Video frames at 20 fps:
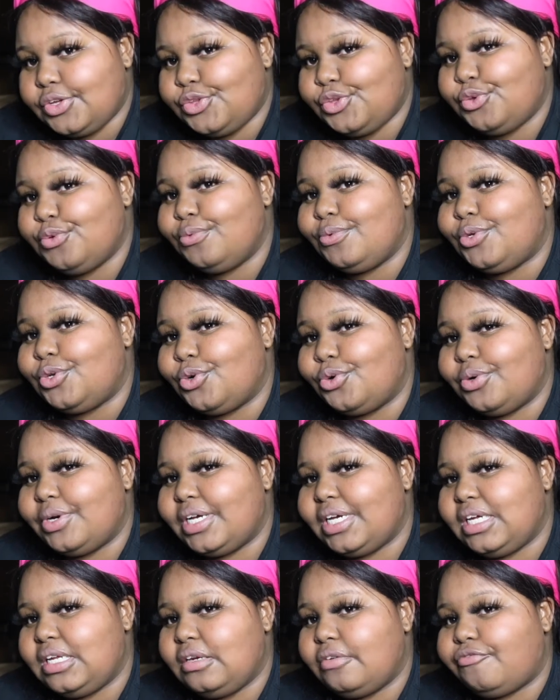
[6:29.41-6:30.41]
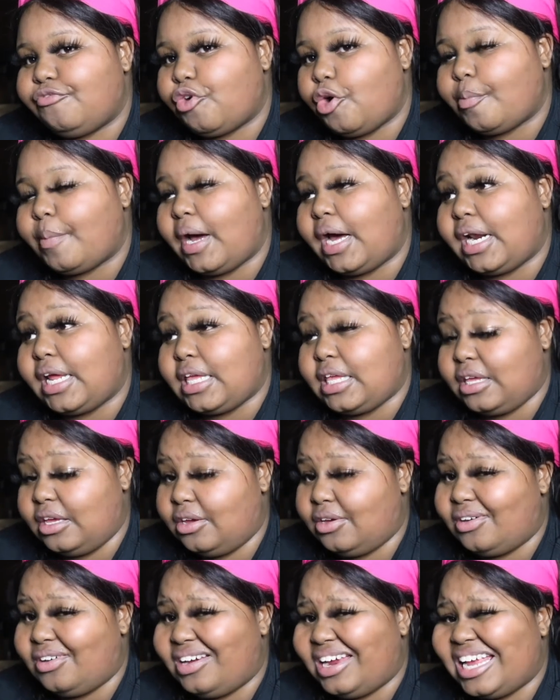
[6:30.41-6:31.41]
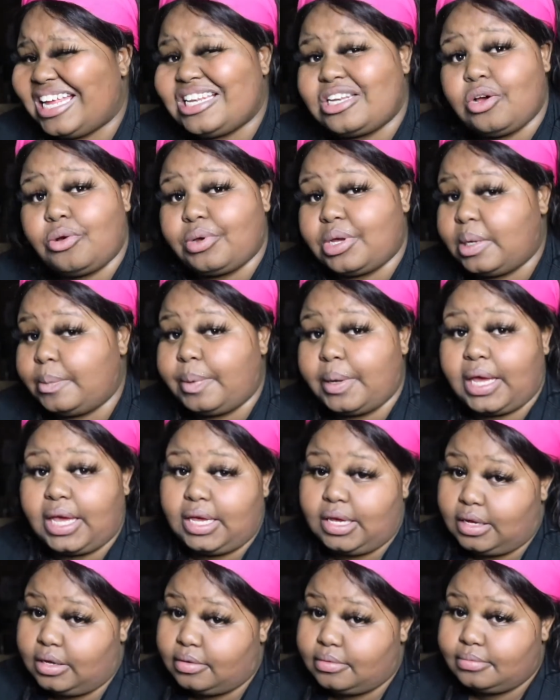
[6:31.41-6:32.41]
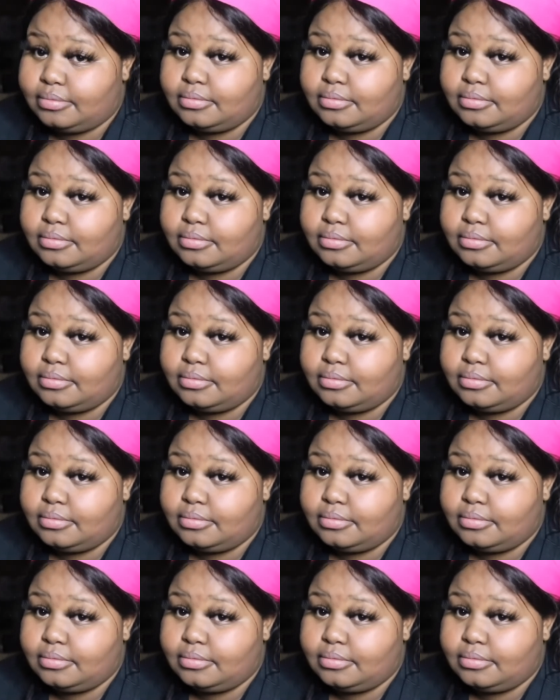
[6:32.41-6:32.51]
you do it for about a year and don't get paid.